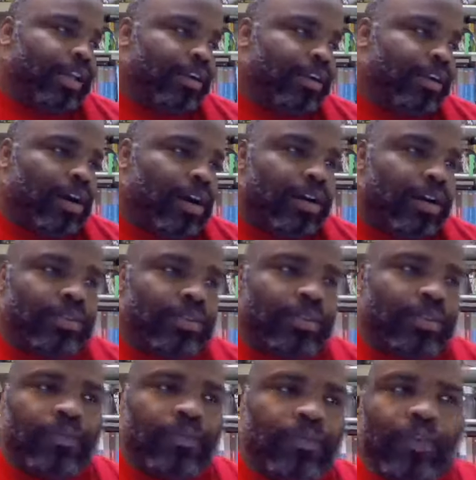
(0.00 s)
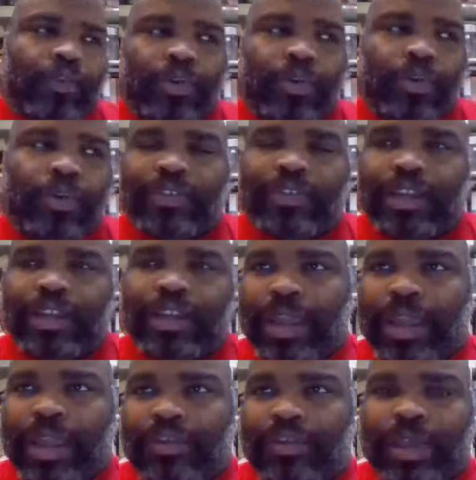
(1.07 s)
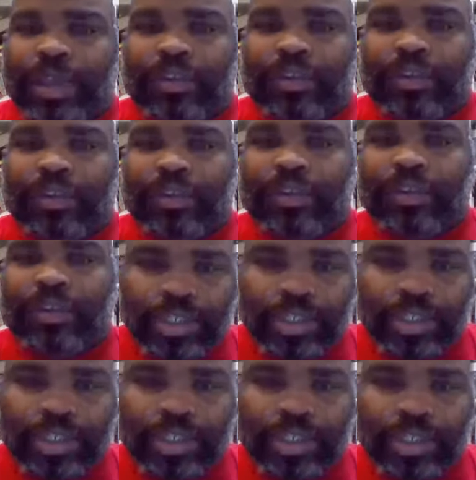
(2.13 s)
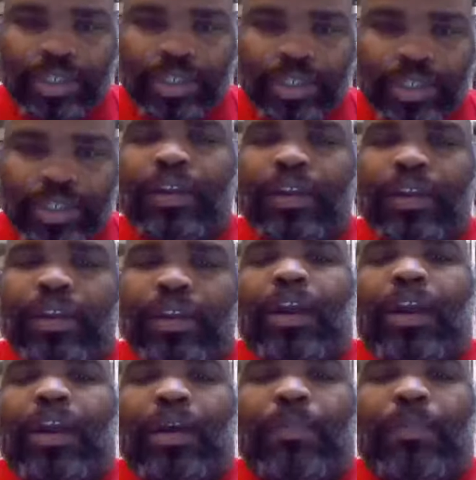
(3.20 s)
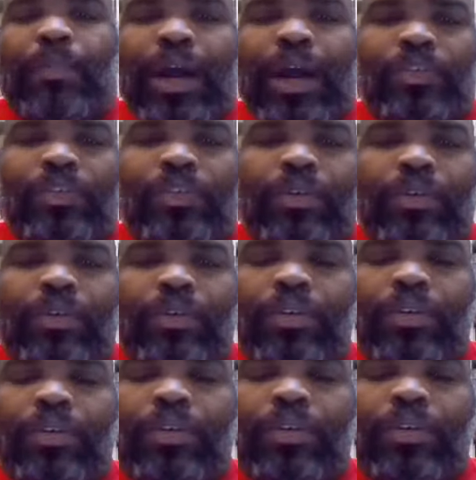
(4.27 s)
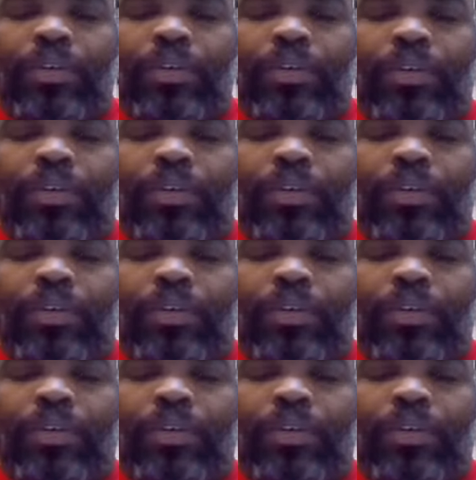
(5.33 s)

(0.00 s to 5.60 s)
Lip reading: on for whoever can make the best one-shot module for